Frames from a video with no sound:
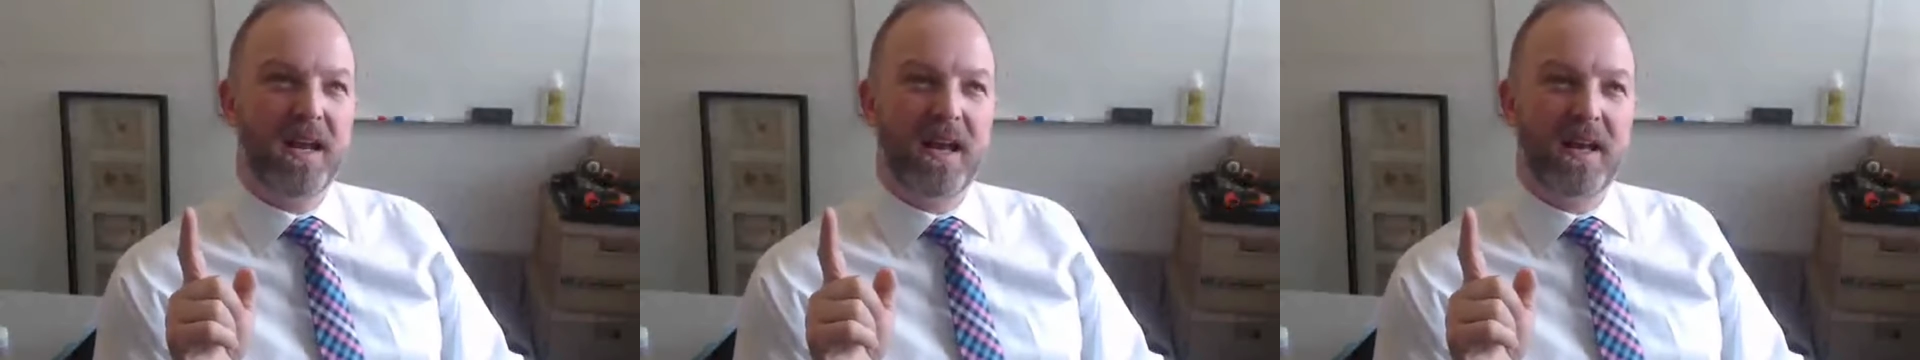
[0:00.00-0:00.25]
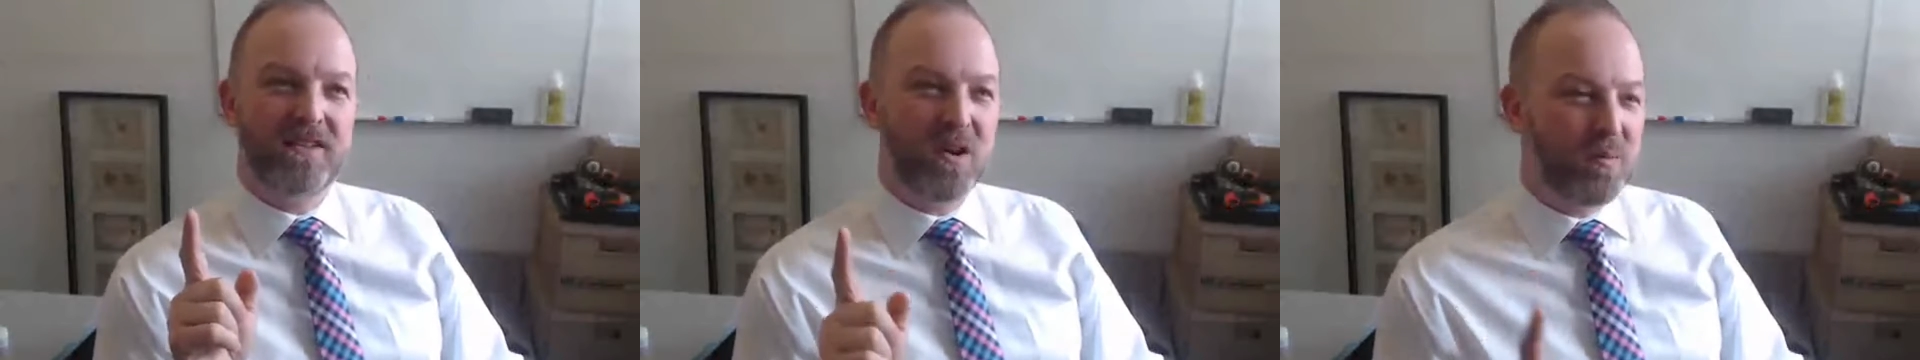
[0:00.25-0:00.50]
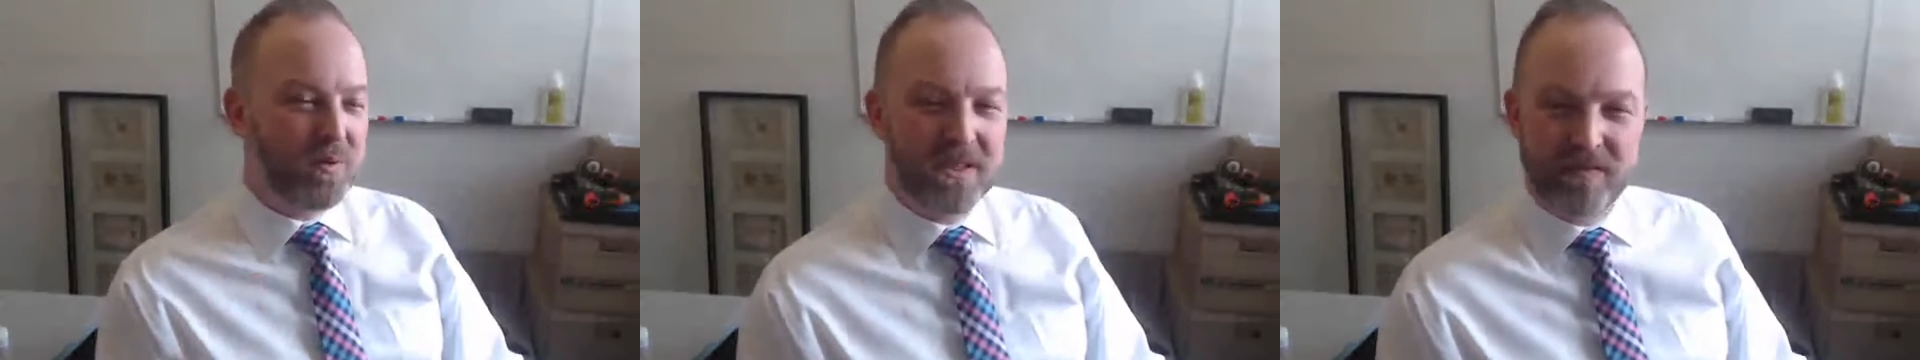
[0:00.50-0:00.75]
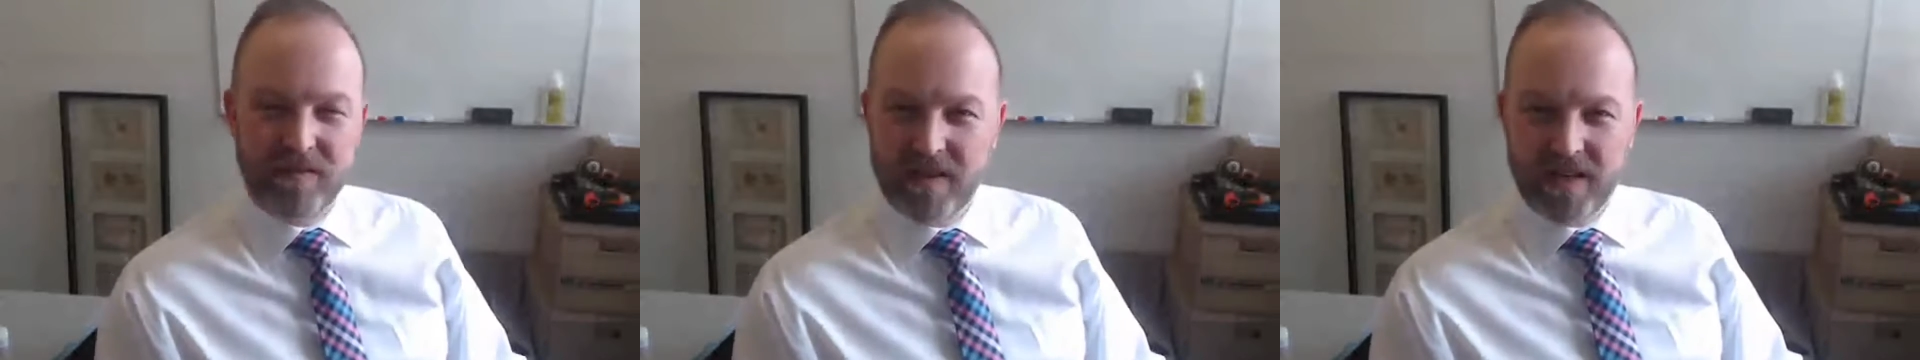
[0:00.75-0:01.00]
I don't
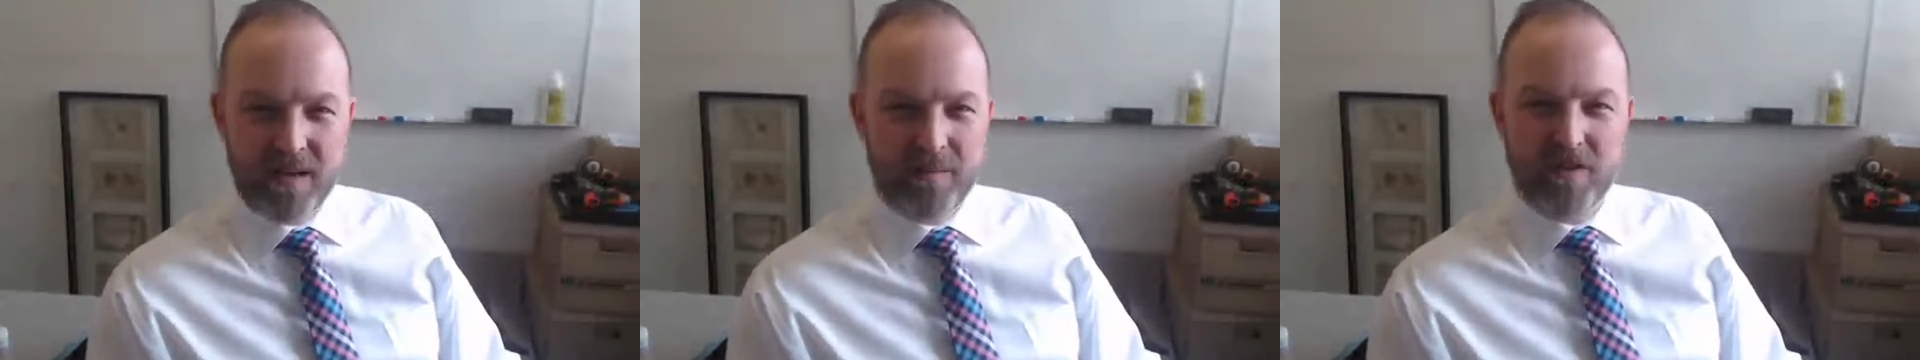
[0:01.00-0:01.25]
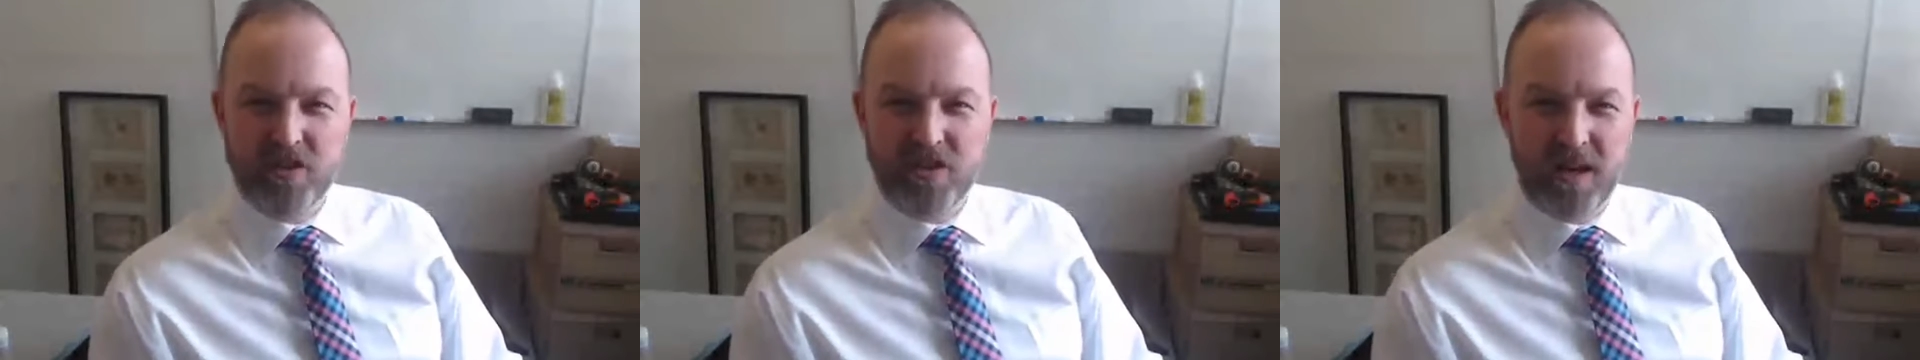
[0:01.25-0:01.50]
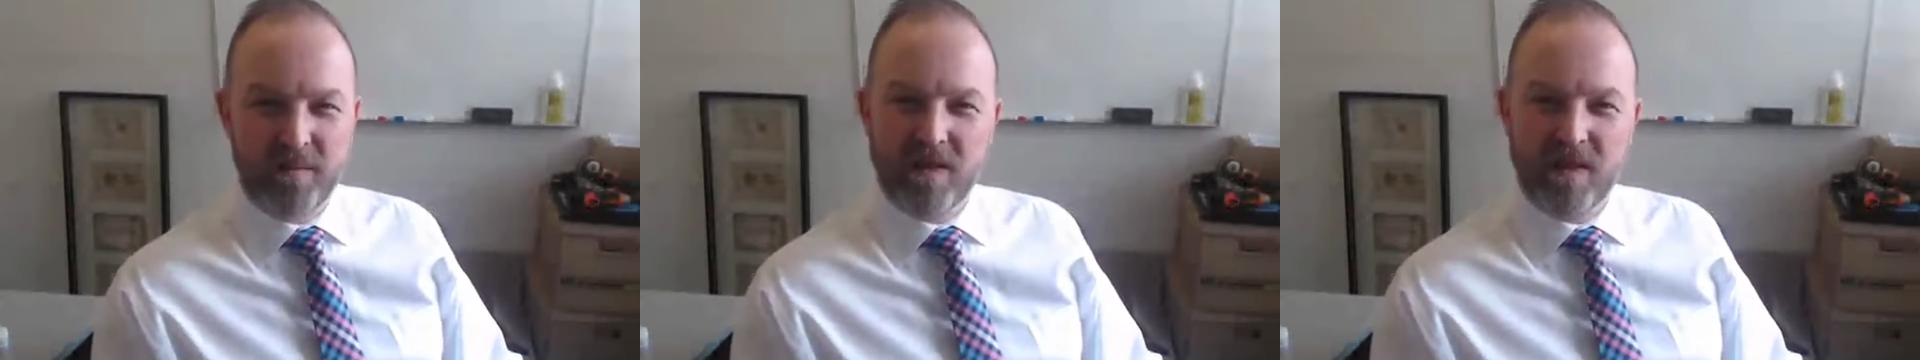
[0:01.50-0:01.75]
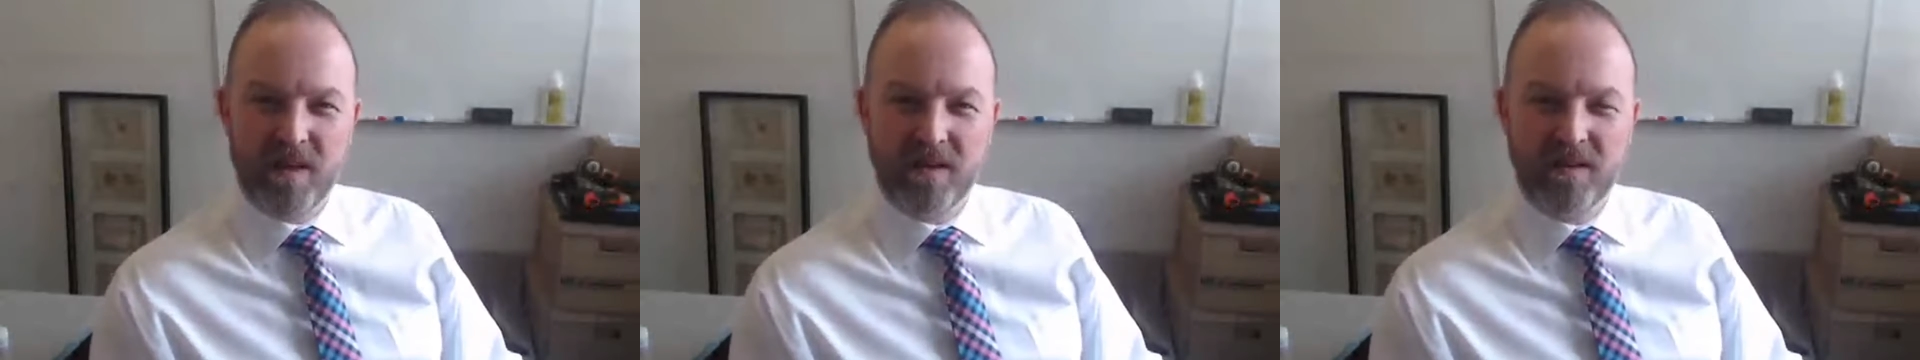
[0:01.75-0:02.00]
believe in the name and shame
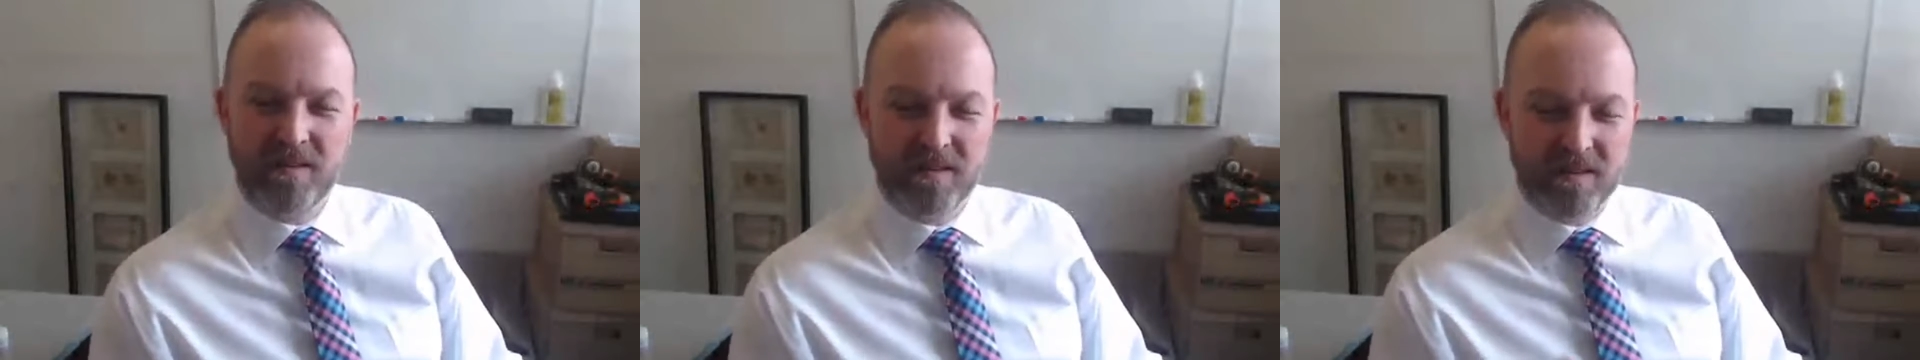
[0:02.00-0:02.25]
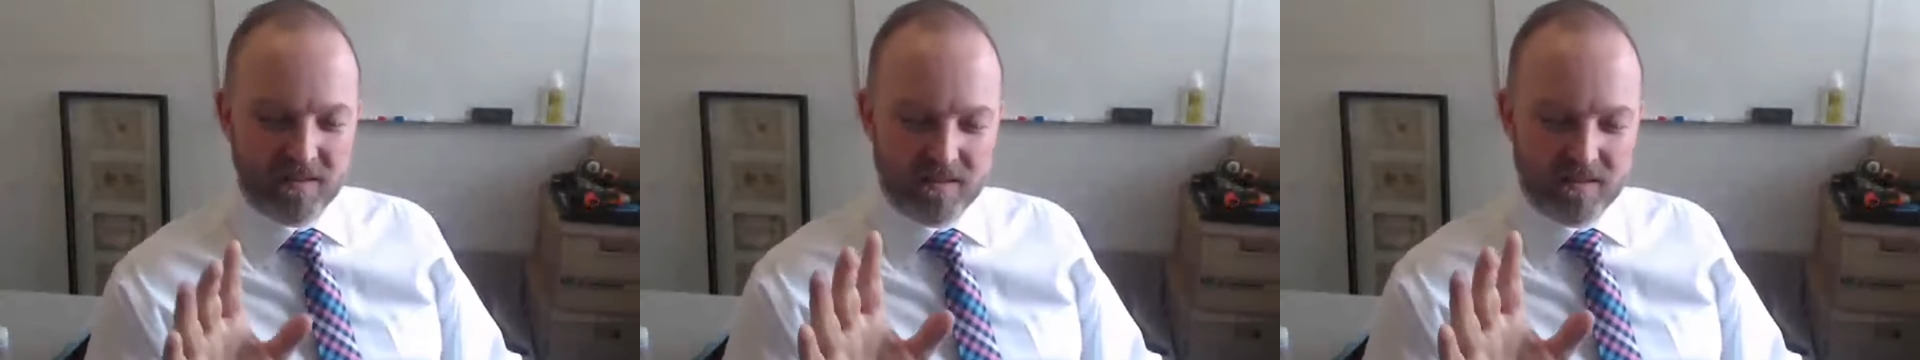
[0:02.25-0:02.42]
thing.